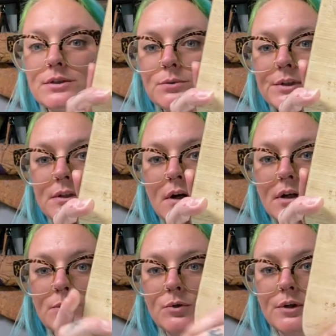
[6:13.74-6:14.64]
a wooden
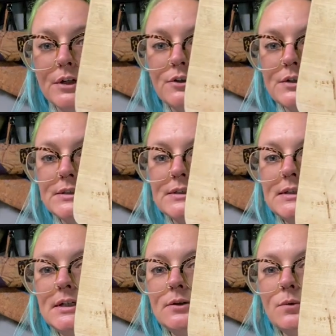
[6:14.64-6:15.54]
cutting board and you can
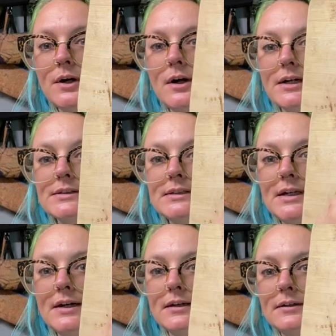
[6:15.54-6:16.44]
see where I
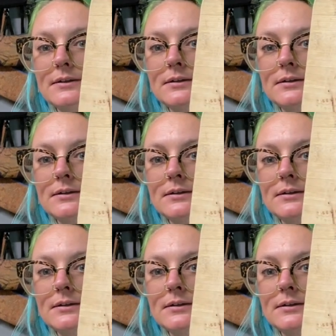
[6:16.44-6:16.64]
set